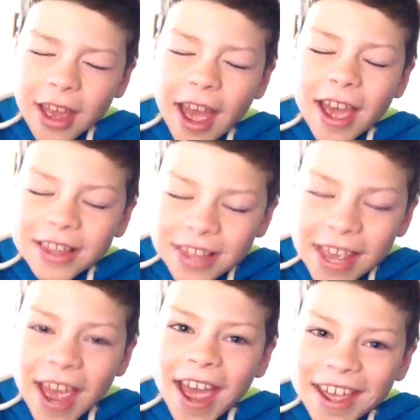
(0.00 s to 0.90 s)

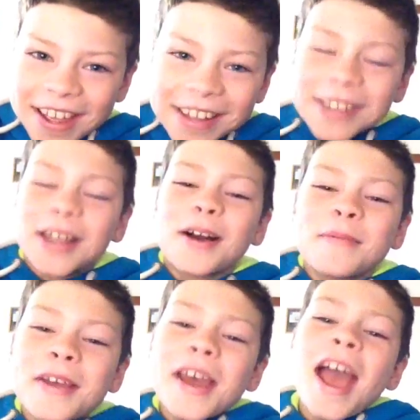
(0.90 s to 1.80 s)
ACA
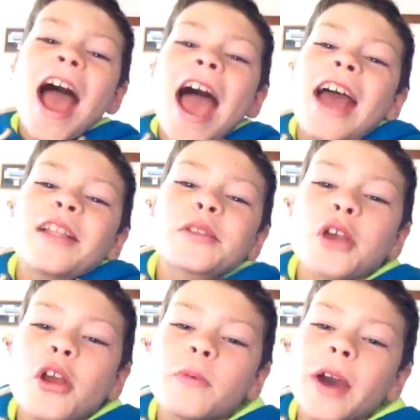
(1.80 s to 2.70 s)
Club, and
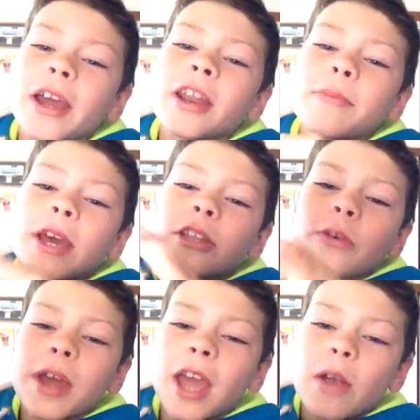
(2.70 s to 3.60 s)
so we're going to be
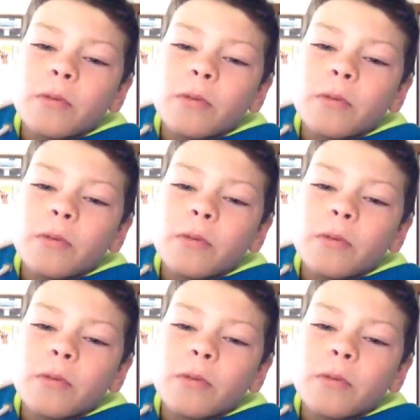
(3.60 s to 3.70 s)
doing a